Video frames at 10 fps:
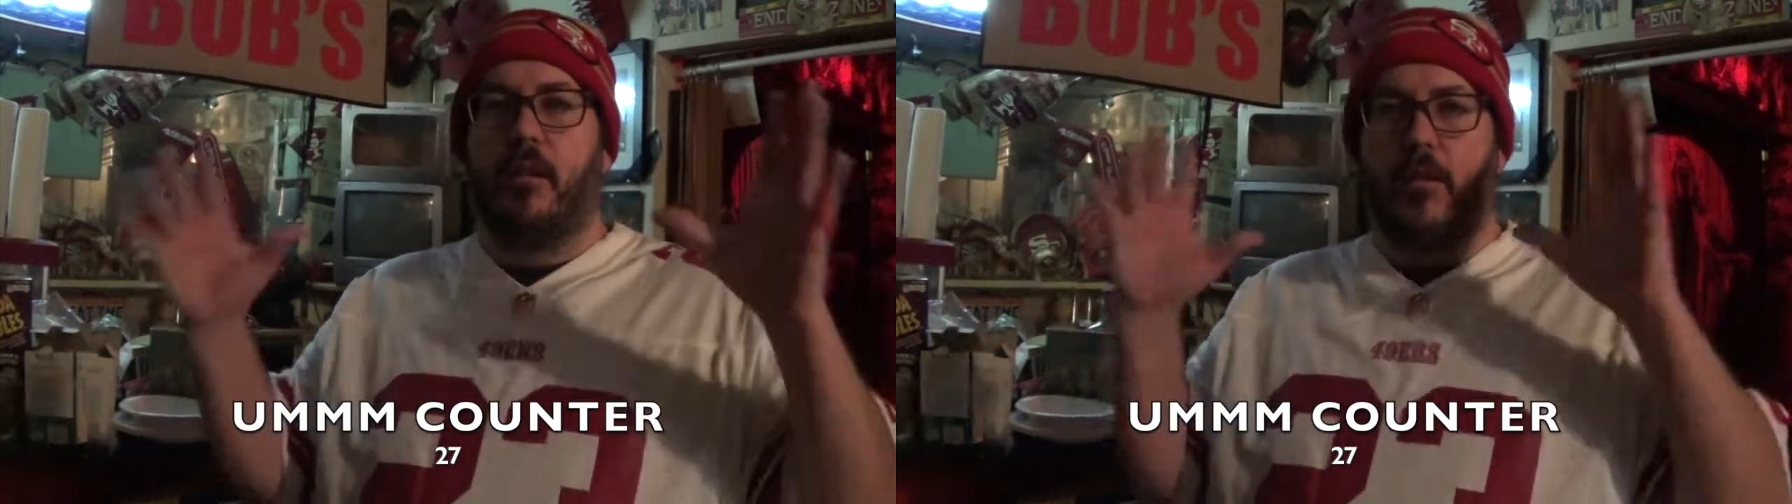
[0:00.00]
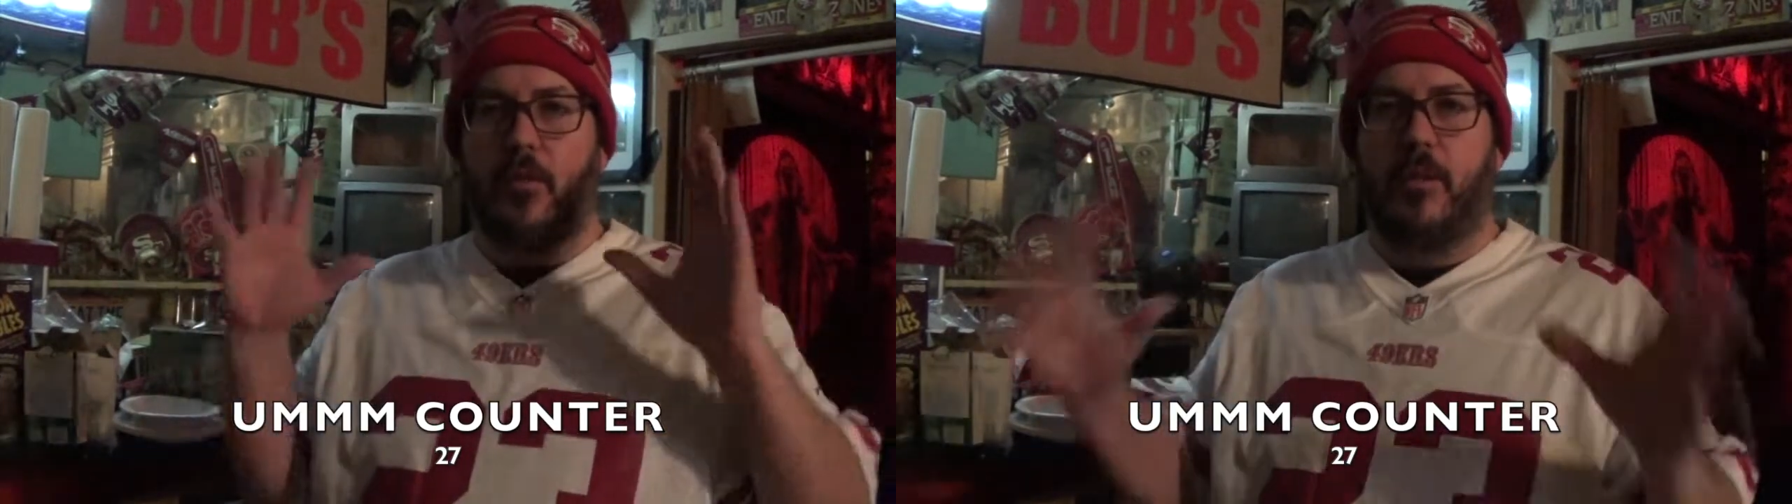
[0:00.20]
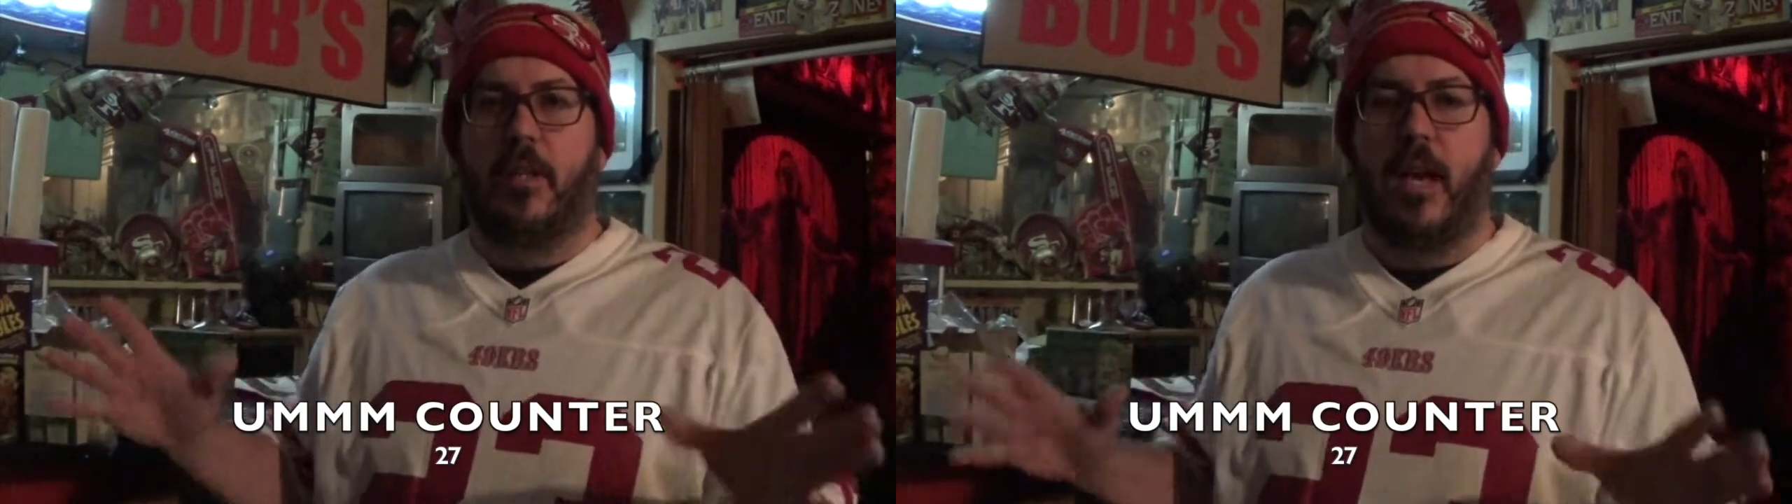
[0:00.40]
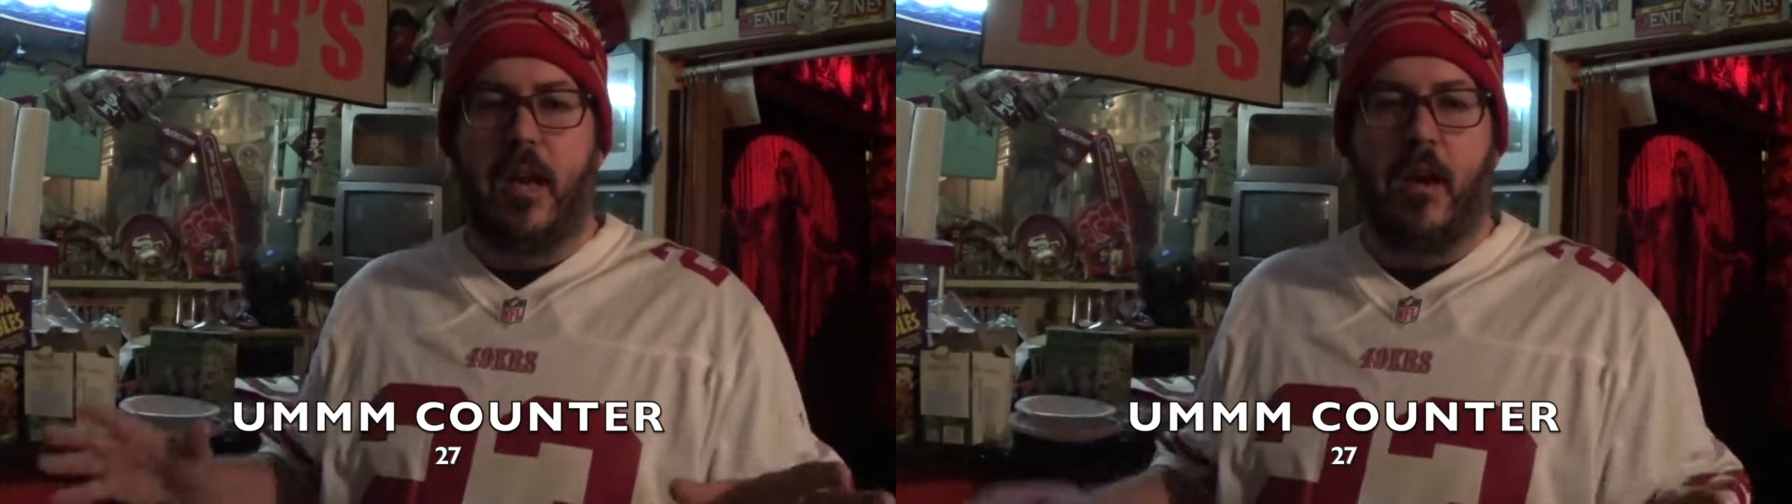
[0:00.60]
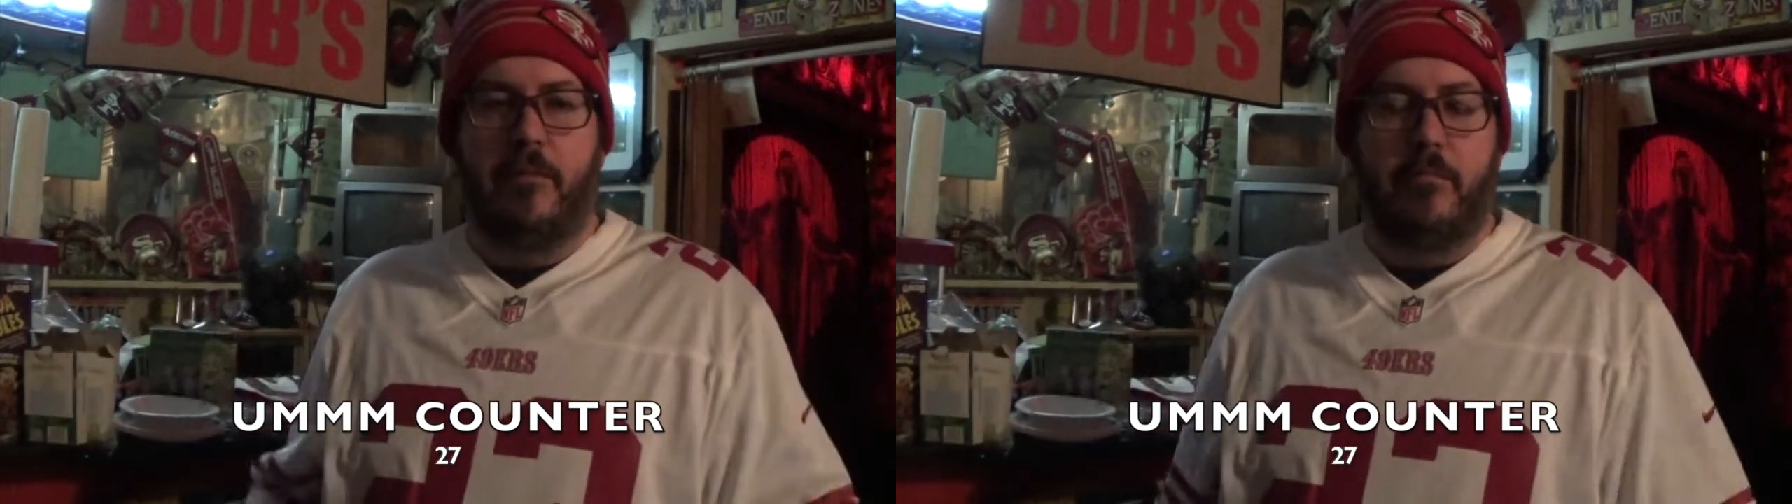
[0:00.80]
during the
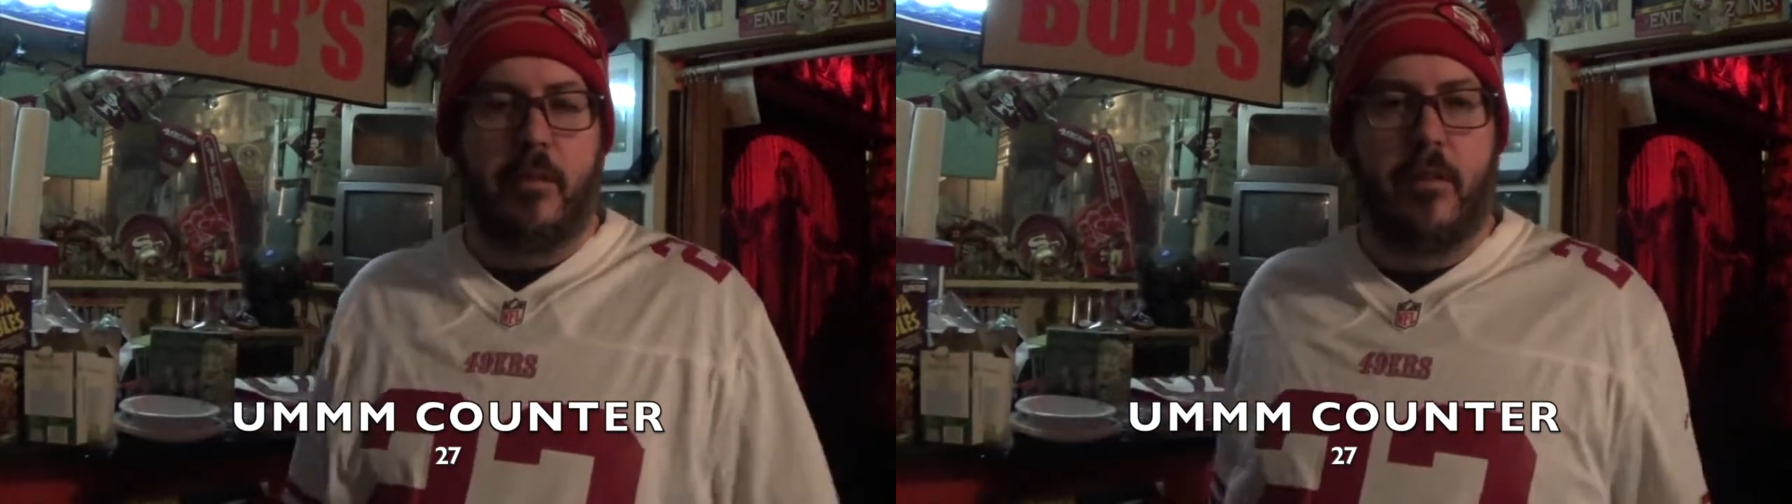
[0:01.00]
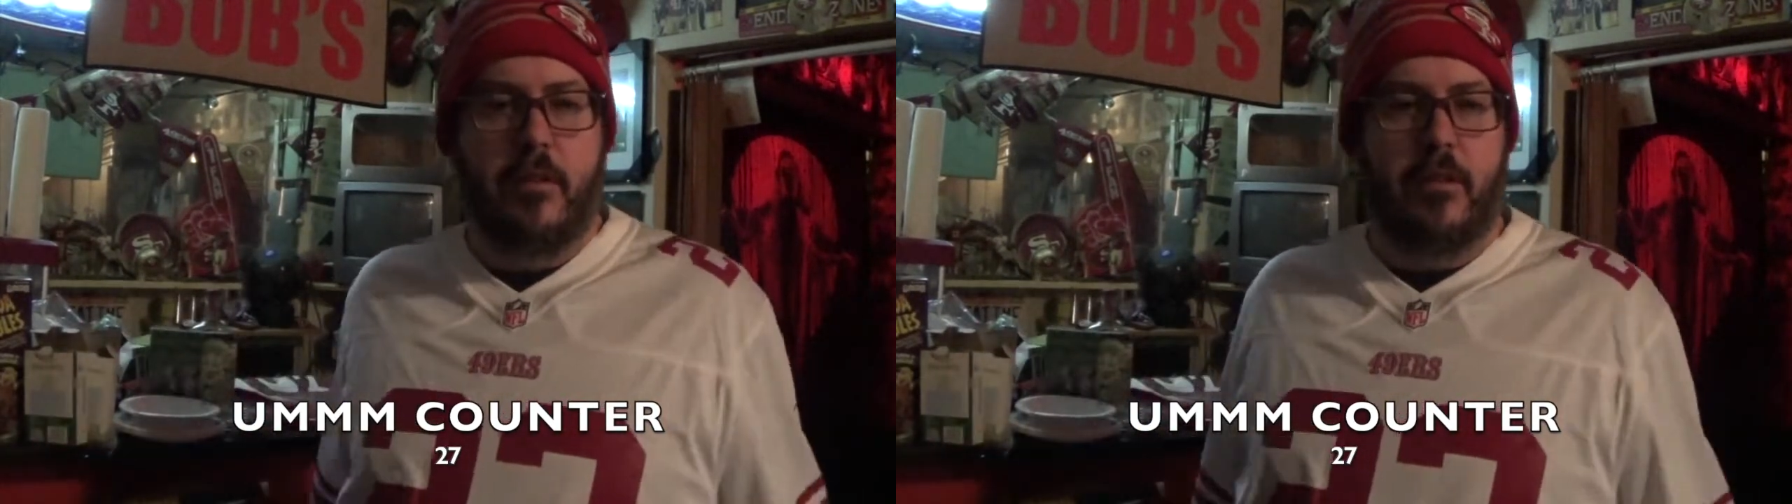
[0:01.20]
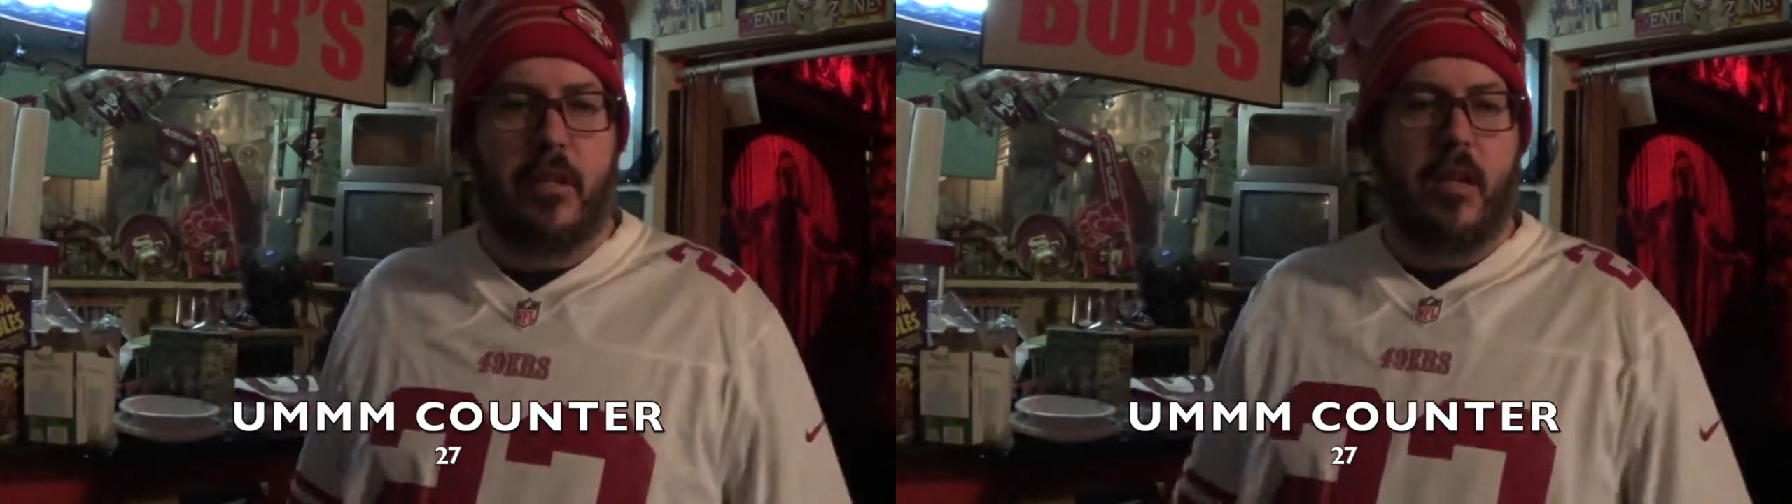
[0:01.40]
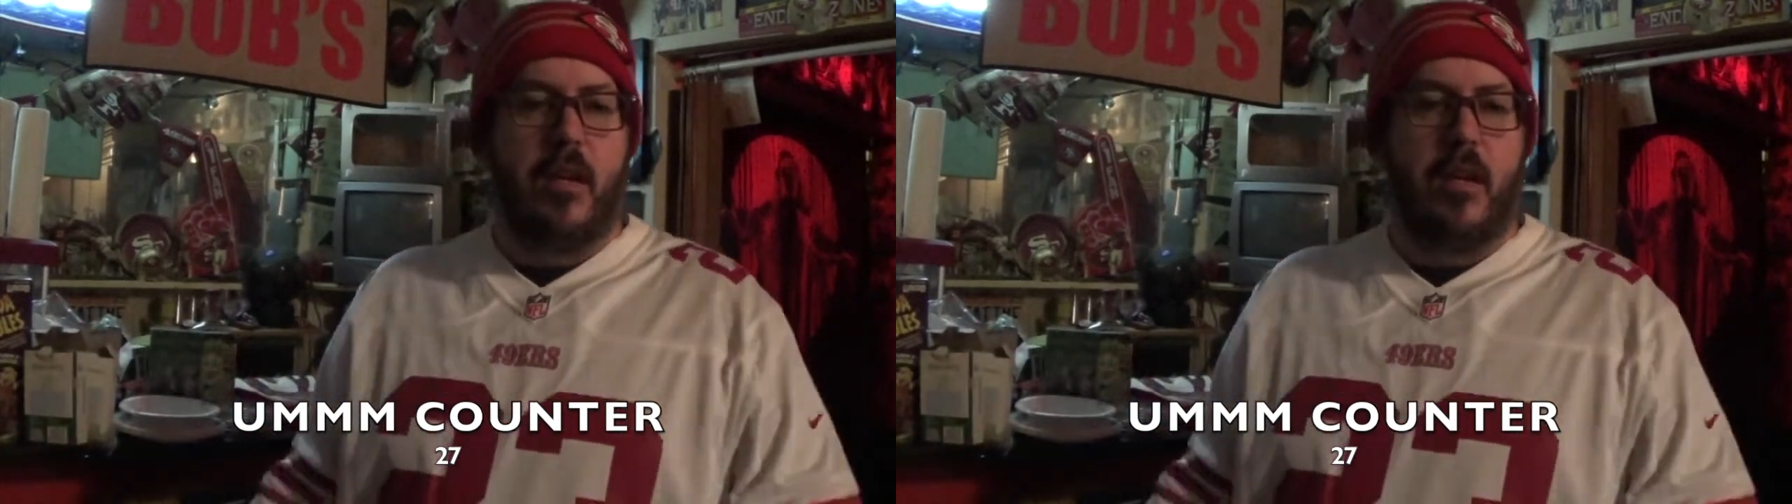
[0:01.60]
half, because